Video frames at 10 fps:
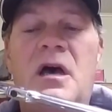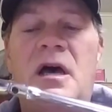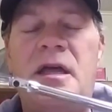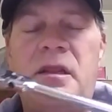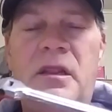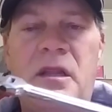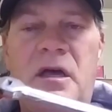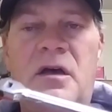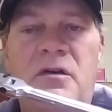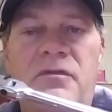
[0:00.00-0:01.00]
I
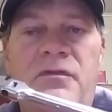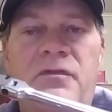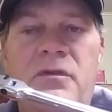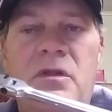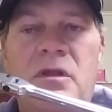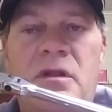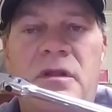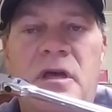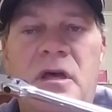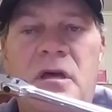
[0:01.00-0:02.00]
love
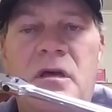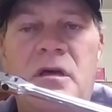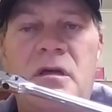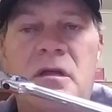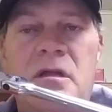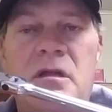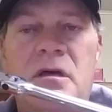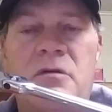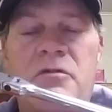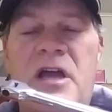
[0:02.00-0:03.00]
the
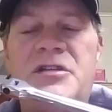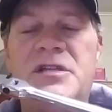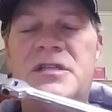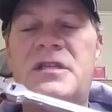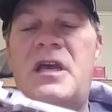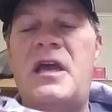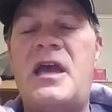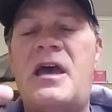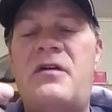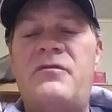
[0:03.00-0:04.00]
ratchets that
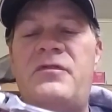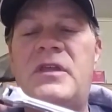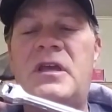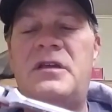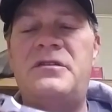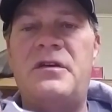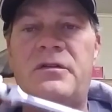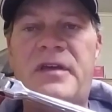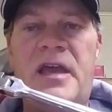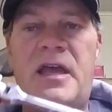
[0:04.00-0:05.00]
have the
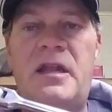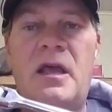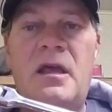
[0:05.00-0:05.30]
tilt head.